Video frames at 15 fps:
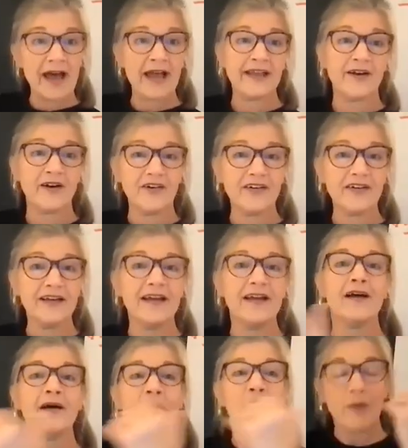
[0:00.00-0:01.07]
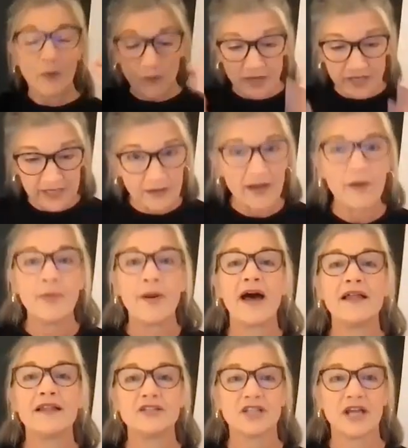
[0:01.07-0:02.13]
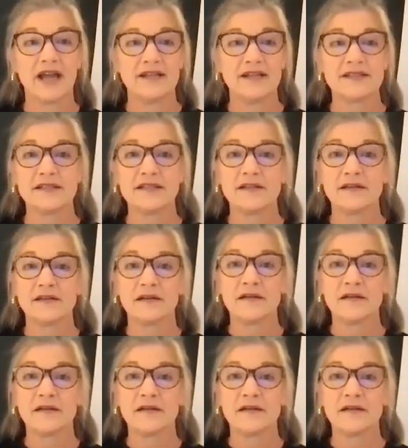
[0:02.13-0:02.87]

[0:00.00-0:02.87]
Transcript: aisle, but we apologize.